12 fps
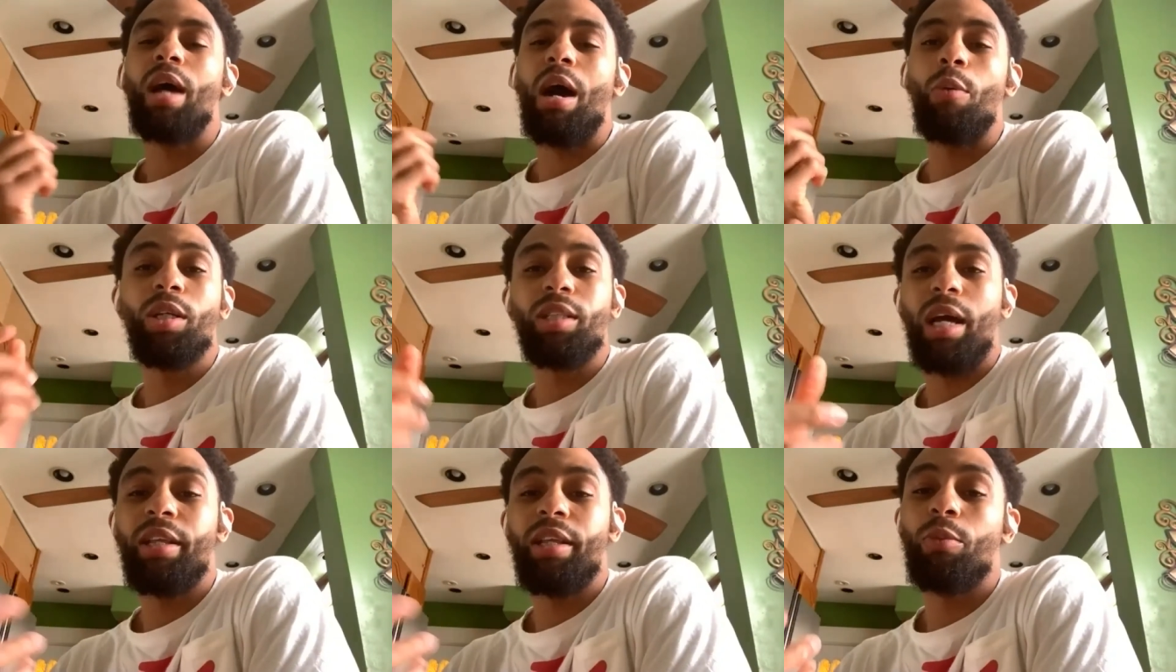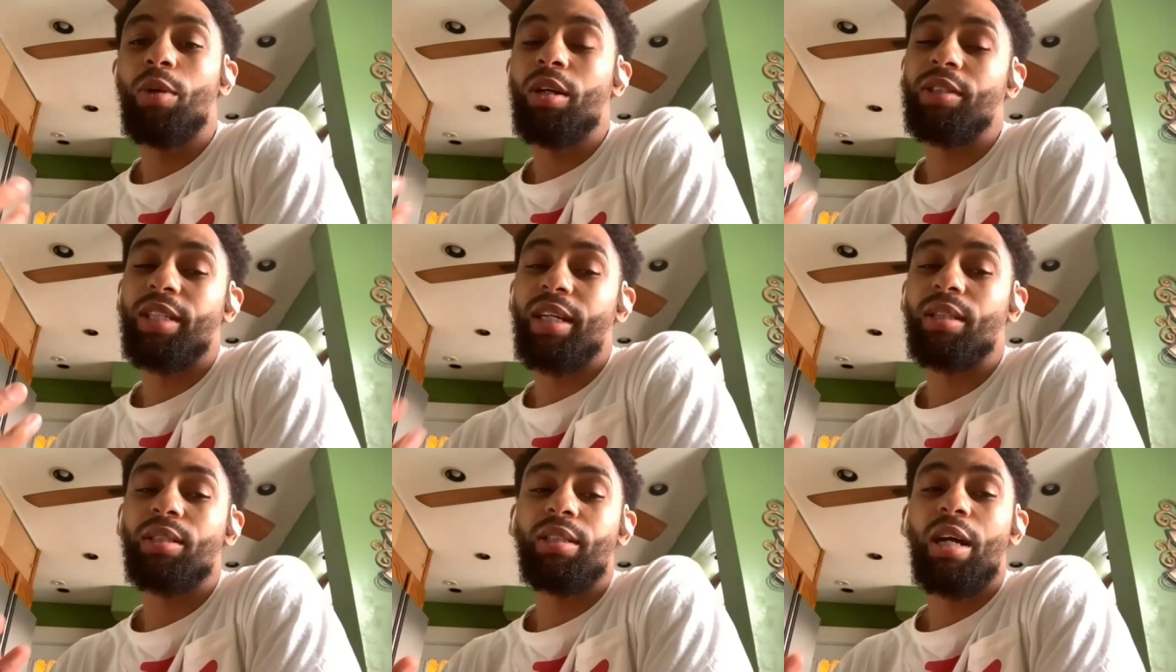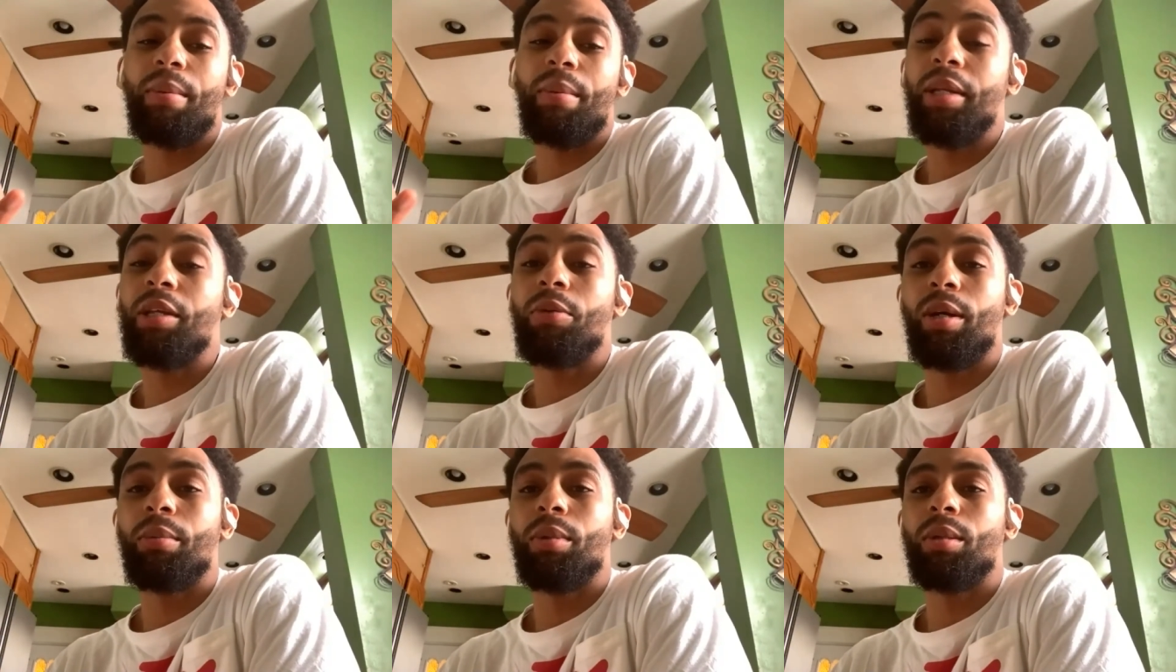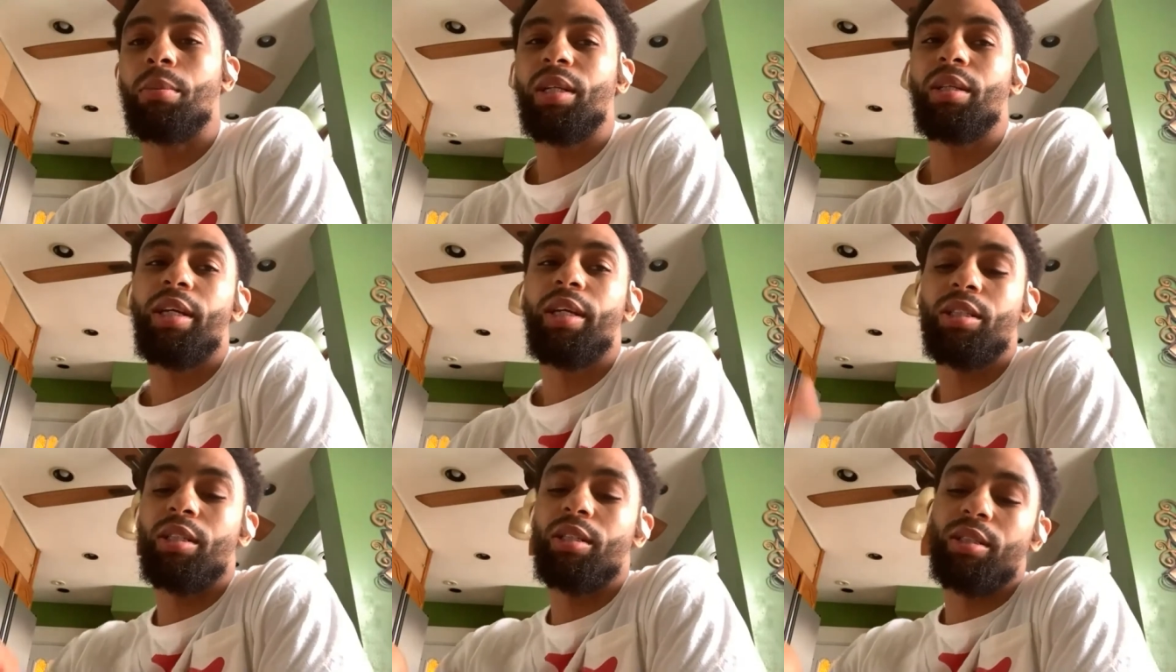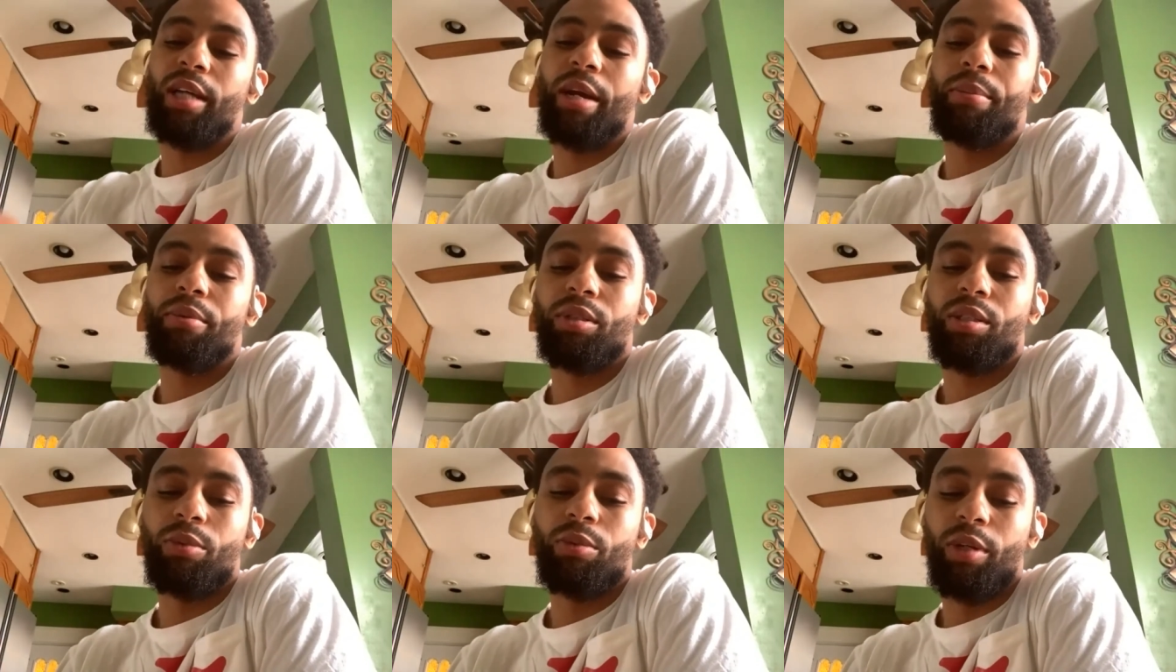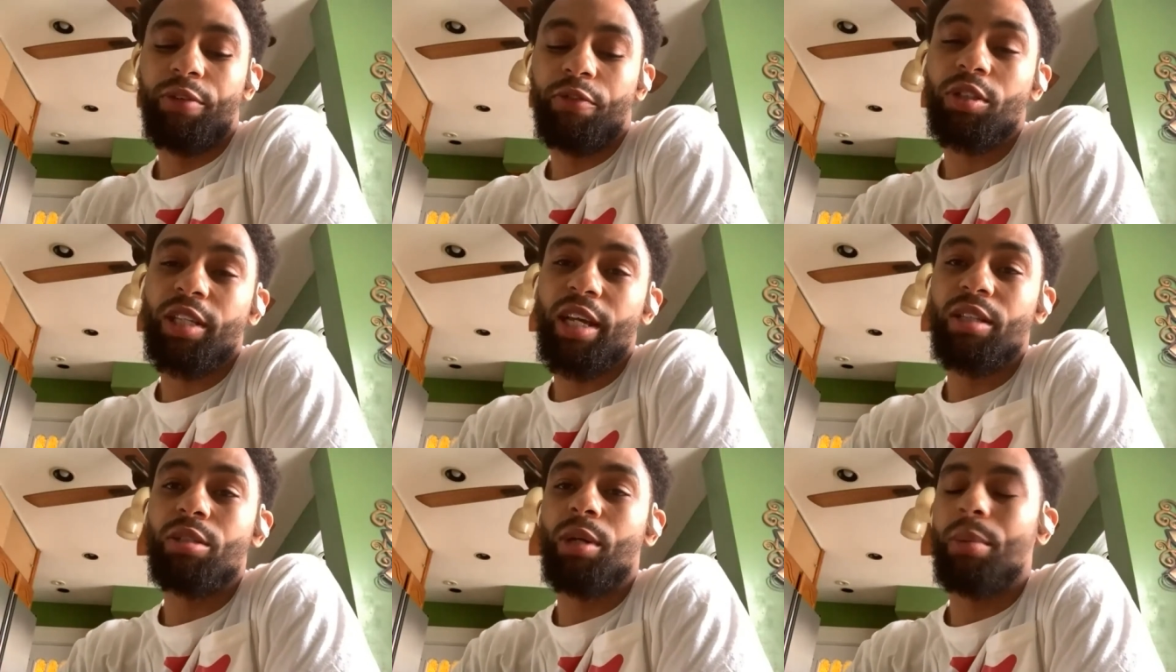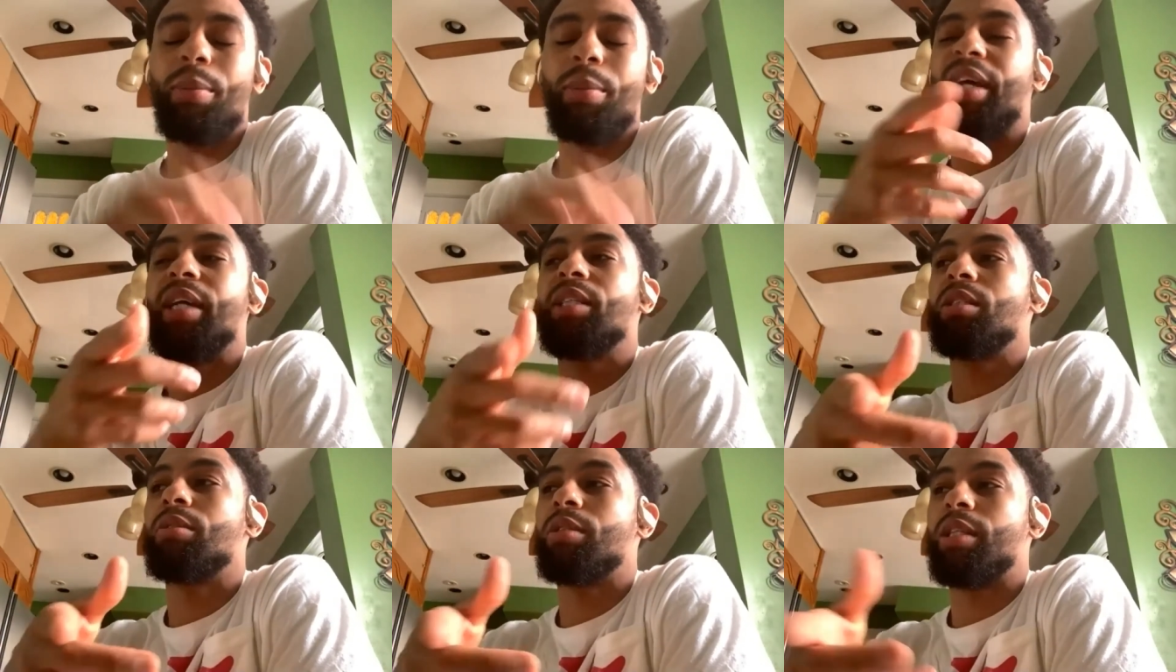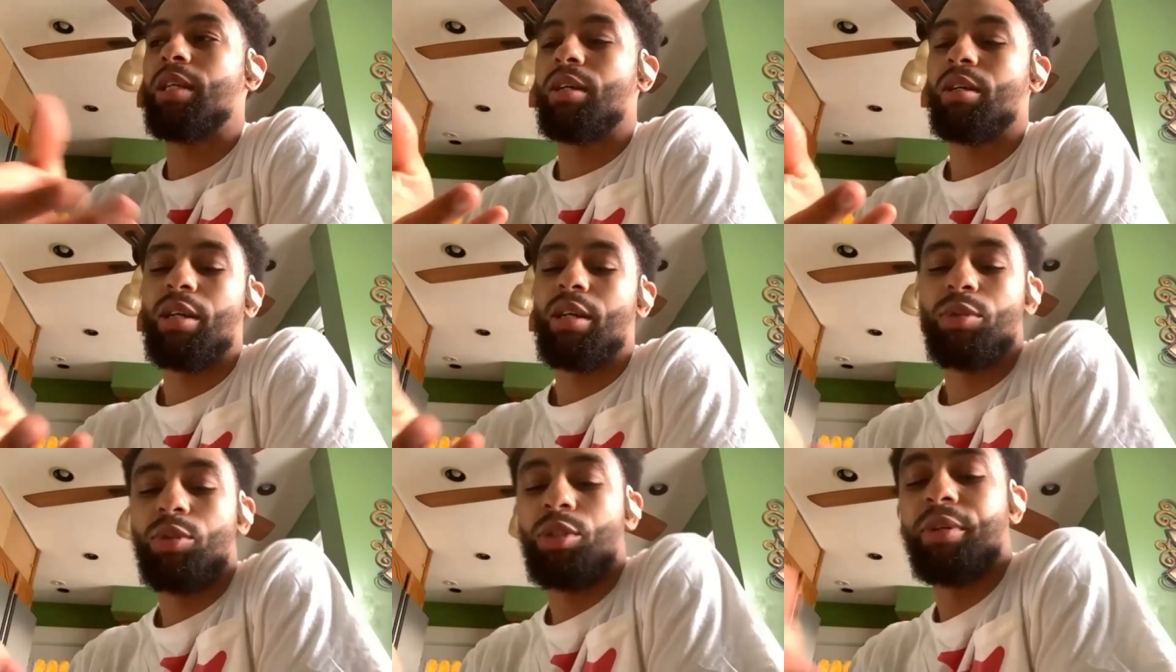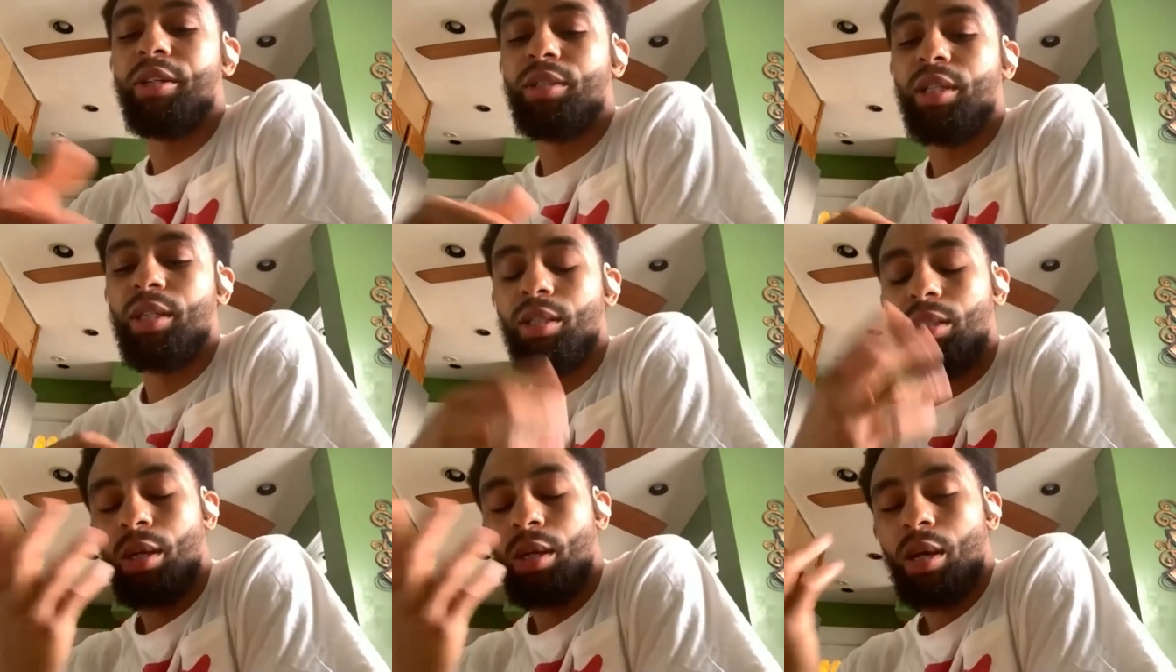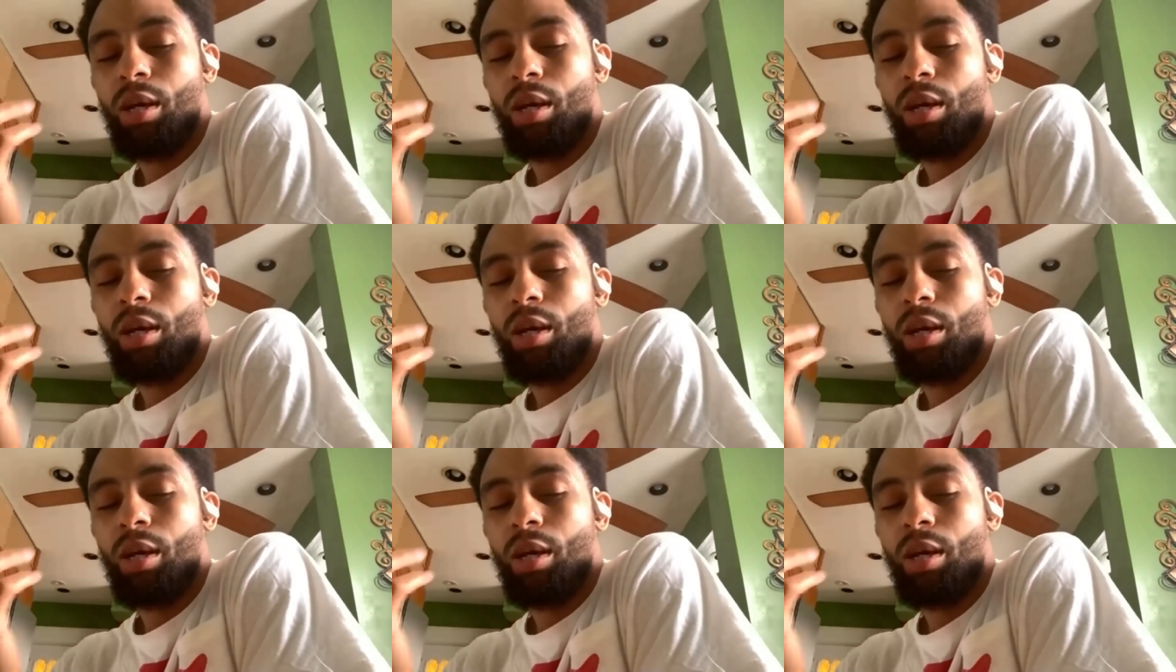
I didn't want to take this job anyway. But my agent in Cyprus, when he first came to me, my agent that was Jameer's agent,